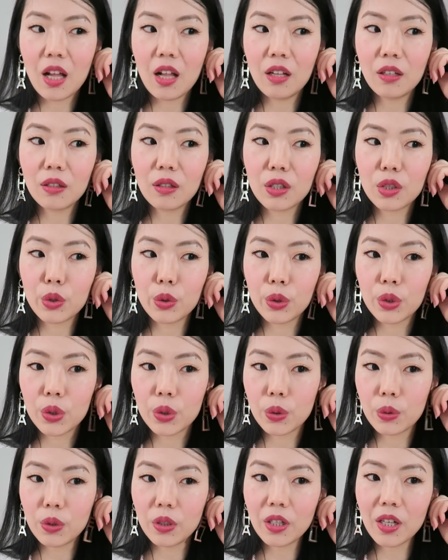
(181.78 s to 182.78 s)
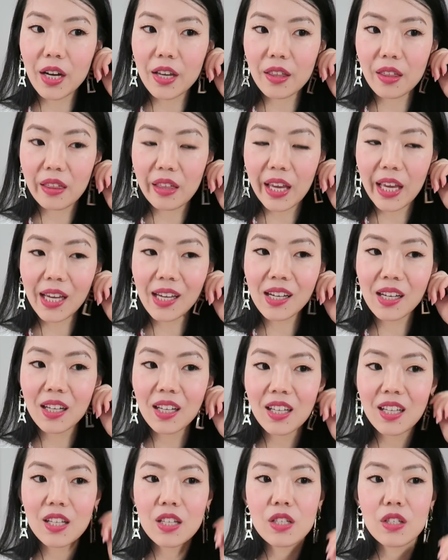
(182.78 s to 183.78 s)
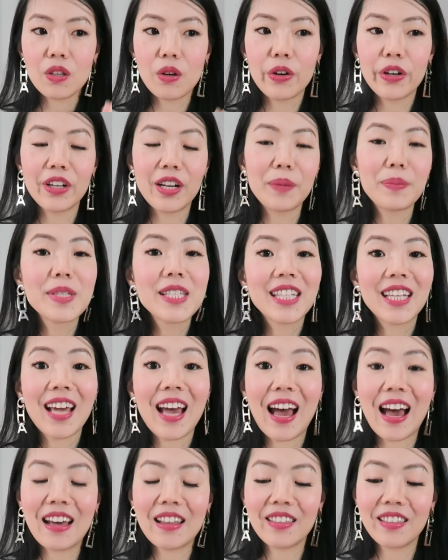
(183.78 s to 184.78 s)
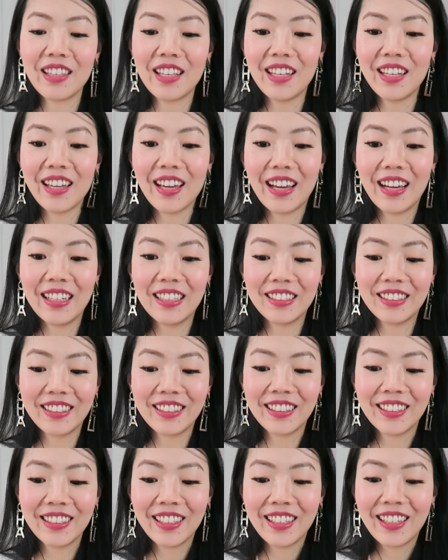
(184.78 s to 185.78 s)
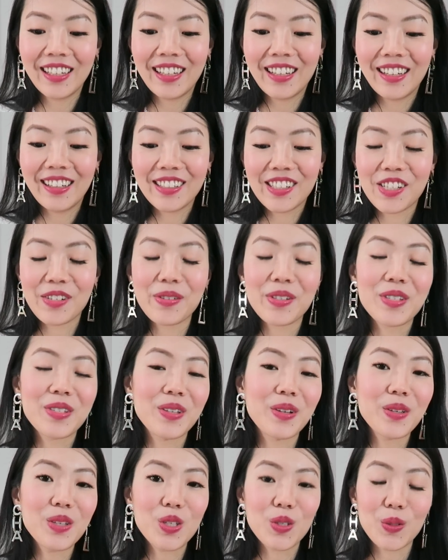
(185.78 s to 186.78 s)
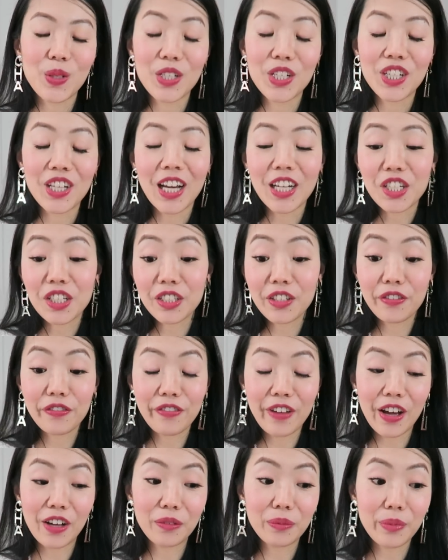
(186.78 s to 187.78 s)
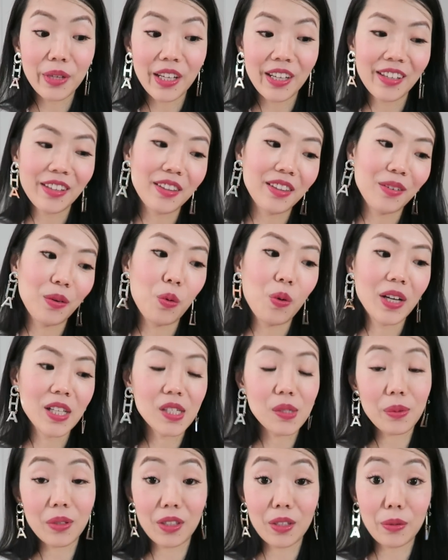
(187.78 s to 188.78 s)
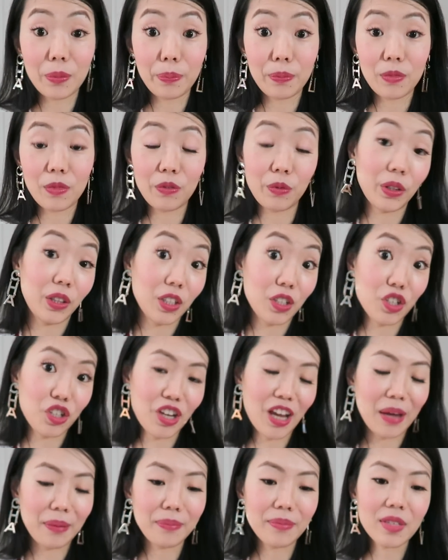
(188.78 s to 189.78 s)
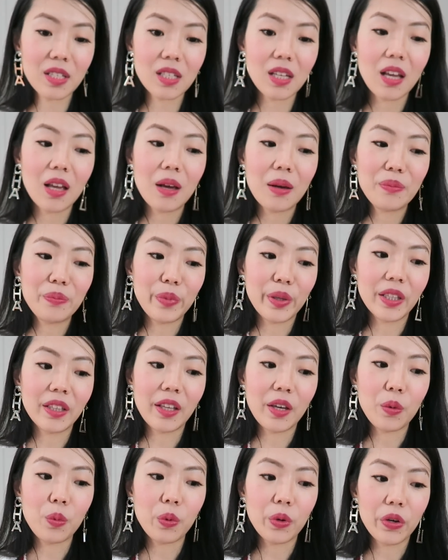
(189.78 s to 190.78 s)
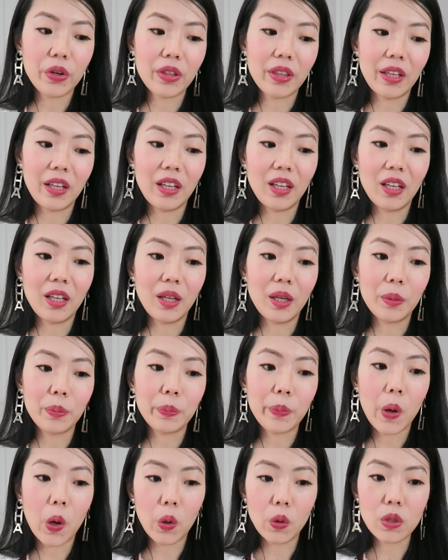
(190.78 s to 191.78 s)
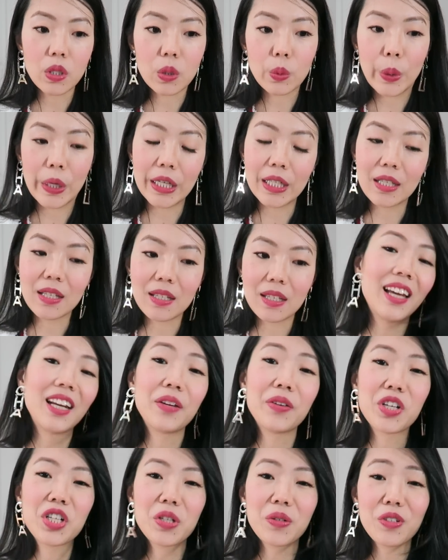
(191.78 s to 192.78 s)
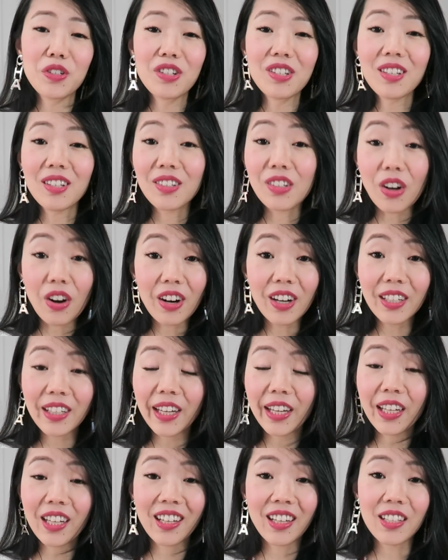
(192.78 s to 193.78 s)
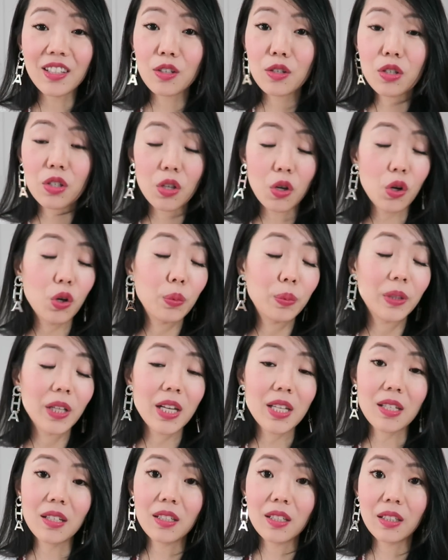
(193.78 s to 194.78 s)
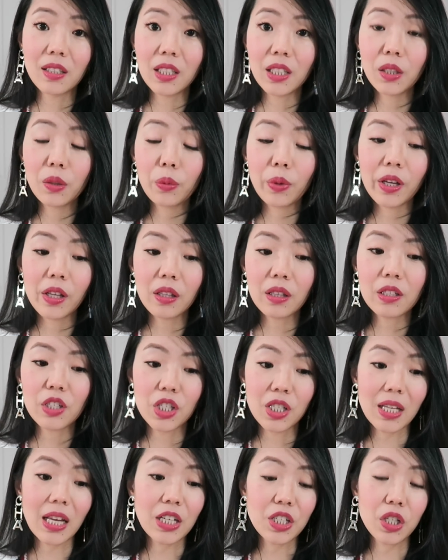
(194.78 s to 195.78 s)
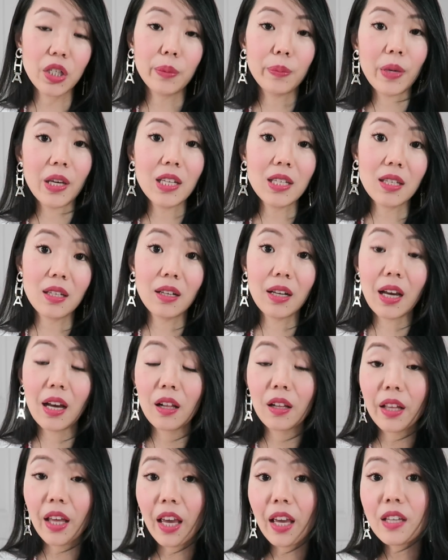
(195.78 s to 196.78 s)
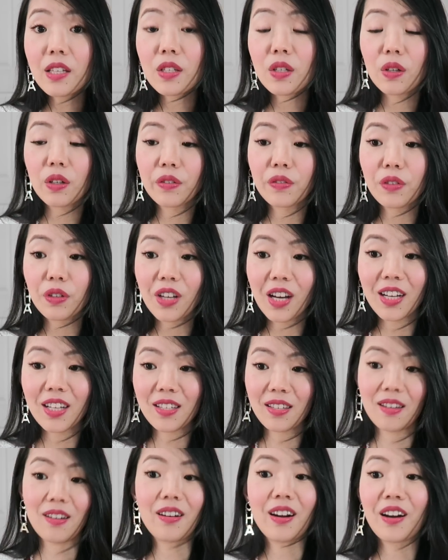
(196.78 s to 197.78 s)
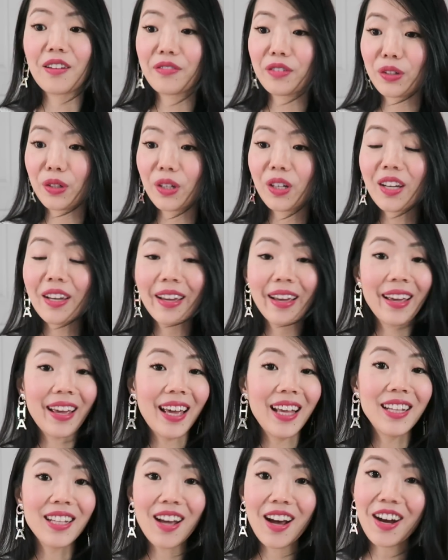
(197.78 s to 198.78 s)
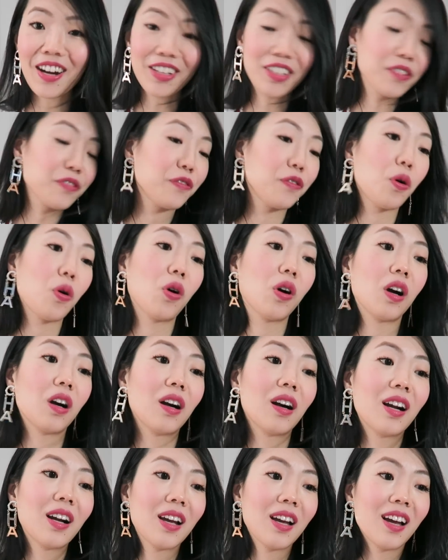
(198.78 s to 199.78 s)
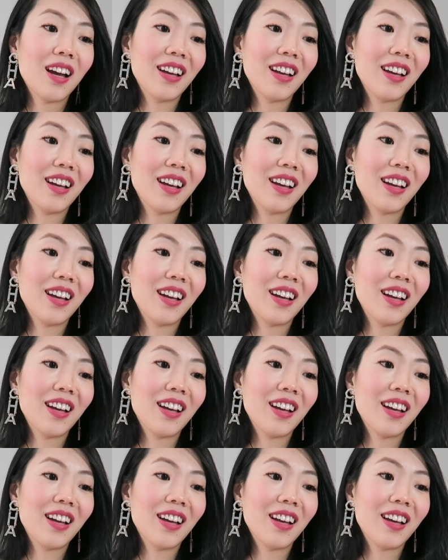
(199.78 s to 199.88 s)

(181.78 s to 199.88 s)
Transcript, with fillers: L Couture, I think. So her name is Kathy, and she was so sweet. She actually found me the ones with the with the gems, but they were the post ones. Anyway, she was just a darling and so pleasant to deal with. She's actually based in L A, so if you guys are ever in the hunt for